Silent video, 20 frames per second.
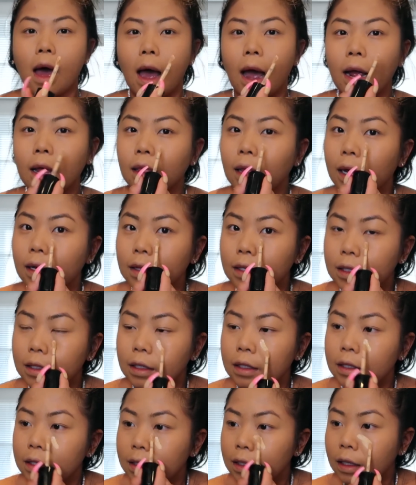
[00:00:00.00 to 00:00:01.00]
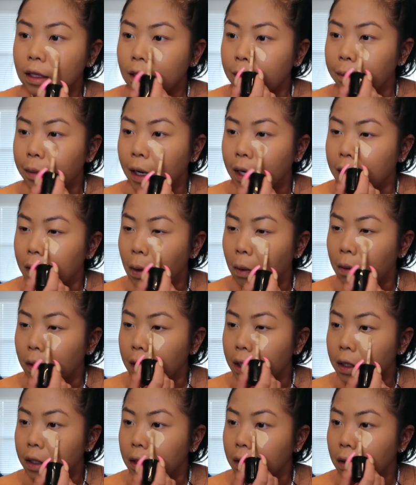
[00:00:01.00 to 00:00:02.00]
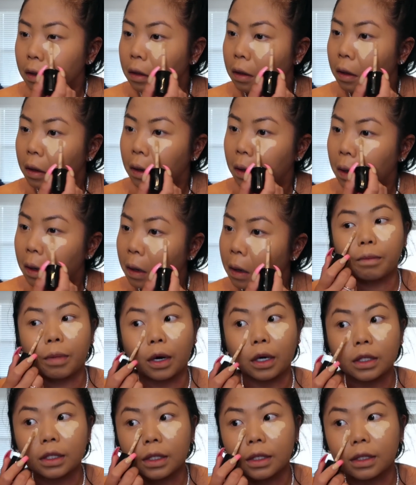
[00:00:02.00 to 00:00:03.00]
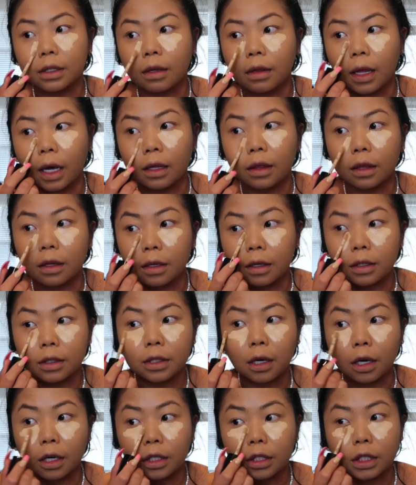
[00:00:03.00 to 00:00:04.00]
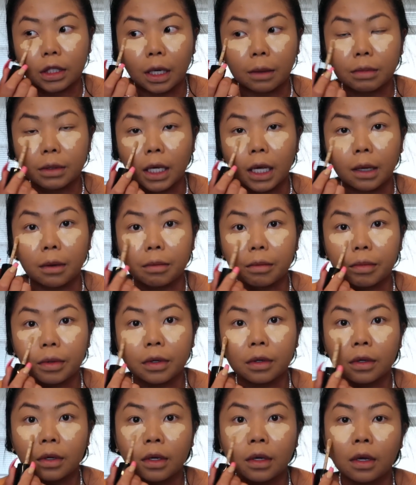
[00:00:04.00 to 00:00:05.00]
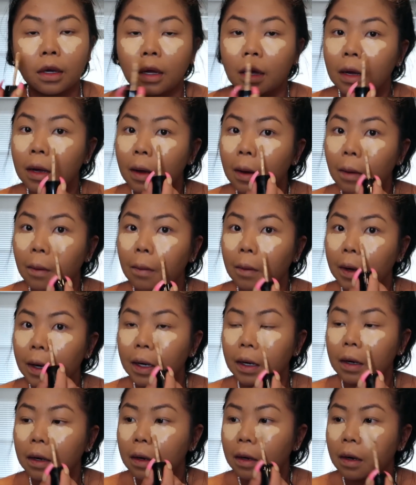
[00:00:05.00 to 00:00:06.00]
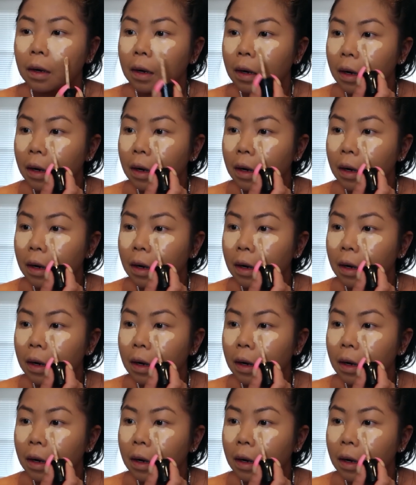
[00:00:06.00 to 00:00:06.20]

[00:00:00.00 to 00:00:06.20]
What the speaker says: I like this concealer, but I don't like it. I personally still like the Tarte Shape Tape one.